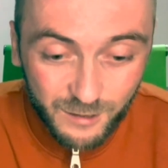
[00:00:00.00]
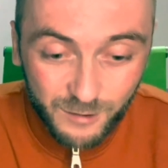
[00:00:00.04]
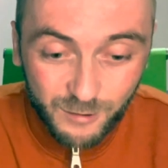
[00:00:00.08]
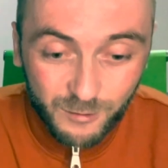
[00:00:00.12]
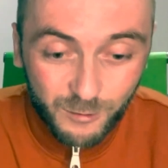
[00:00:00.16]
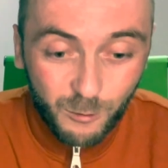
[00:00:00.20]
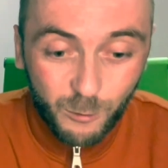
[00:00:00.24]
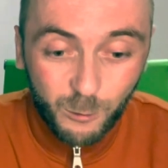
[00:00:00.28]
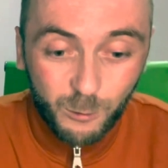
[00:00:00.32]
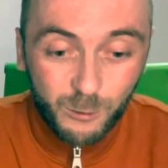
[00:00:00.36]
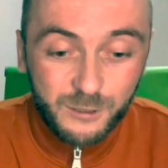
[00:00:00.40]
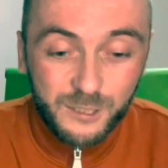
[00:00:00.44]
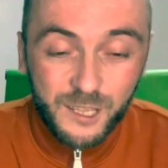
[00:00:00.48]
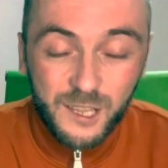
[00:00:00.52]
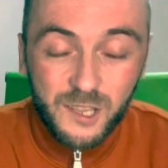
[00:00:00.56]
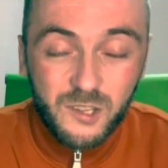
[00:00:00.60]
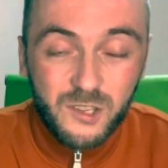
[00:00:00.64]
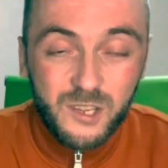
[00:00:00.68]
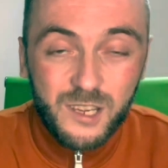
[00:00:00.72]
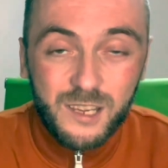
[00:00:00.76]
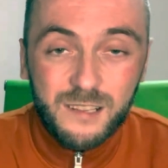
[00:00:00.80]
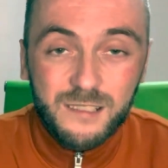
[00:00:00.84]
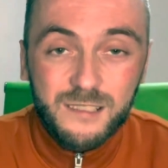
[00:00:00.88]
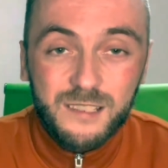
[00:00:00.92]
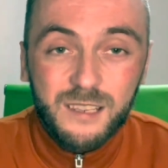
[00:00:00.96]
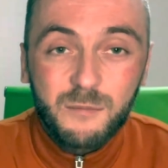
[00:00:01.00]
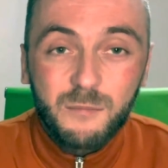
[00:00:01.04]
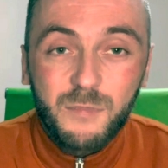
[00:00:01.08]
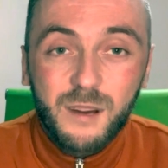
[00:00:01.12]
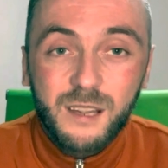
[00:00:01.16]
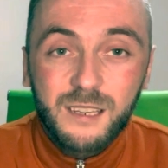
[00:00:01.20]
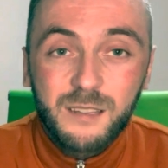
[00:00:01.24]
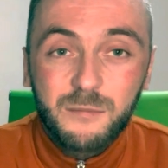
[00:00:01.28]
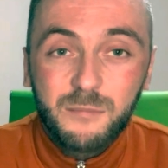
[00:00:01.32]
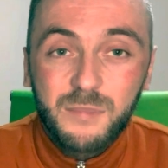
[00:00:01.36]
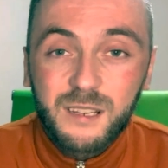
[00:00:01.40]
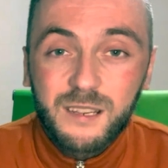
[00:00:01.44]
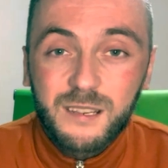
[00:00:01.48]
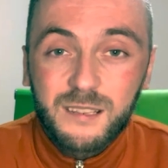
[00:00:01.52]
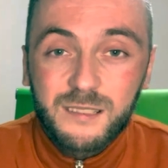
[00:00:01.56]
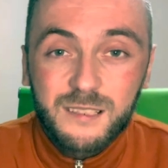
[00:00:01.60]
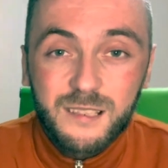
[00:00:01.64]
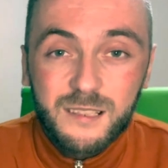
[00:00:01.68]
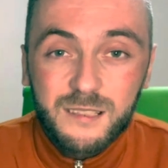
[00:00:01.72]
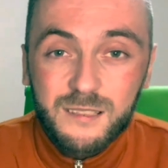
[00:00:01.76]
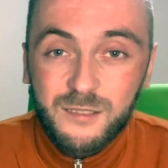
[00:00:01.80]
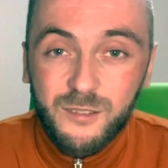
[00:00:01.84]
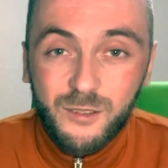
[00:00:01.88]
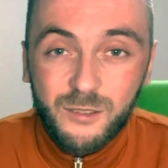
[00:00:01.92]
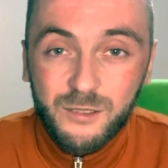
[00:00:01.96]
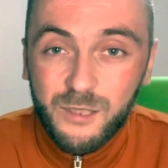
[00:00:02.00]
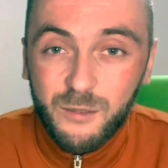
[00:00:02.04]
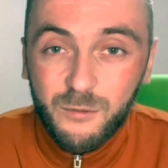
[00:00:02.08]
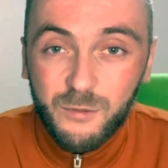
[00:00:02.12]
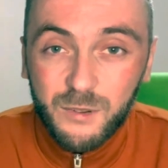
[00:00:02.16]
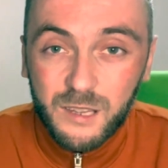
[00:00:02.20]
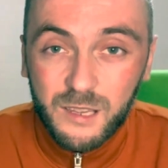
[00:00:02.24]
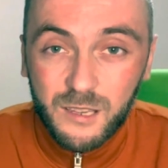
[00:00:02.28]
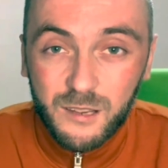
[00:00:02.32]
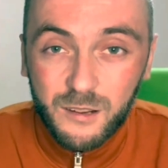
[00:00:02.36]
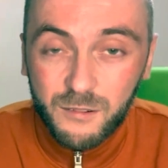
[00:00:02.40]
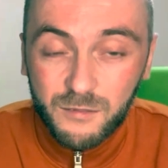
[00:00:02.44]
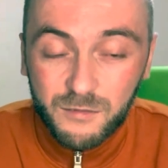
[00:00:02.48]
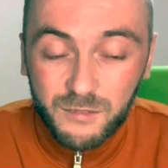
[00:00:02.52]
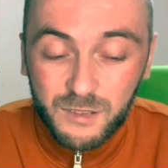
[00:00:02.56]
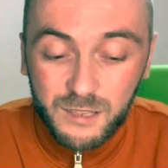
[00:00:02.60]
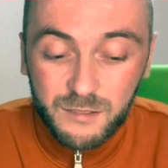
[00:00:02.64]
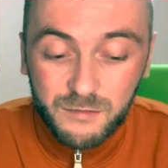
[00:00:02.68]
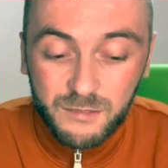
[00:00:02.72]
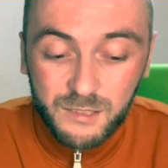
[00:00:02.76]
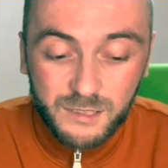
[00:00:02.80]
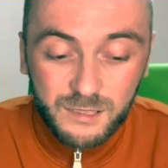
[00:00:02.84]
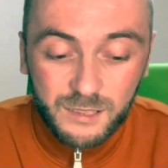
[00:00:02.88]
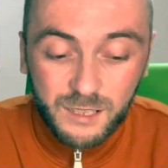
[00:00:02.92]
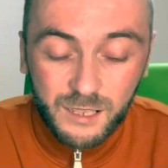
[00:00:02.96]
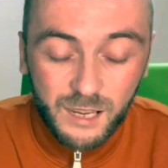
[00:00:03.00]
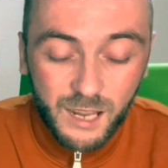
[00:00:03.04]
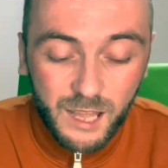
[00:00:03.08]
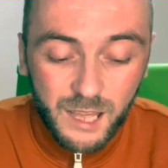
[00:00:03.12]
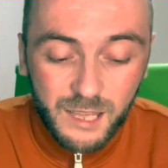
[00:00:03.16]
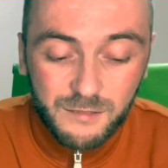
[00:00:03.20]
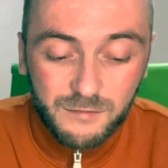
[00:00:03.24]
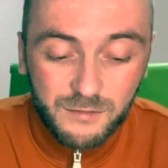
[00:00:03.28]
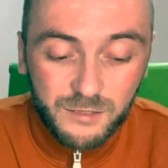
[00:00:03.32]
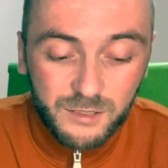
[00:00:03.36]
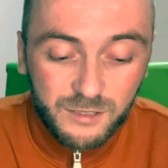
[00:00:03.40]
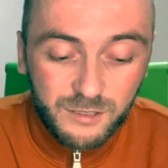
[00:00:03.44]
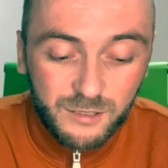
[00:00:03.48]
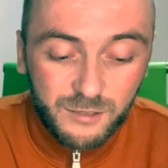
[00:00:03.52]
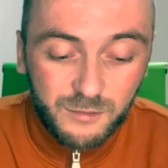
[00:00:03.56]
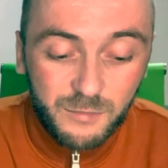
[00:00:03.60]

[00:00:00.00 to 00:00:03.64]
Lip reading: all day chasing money, because that's not the way of living the life, you know.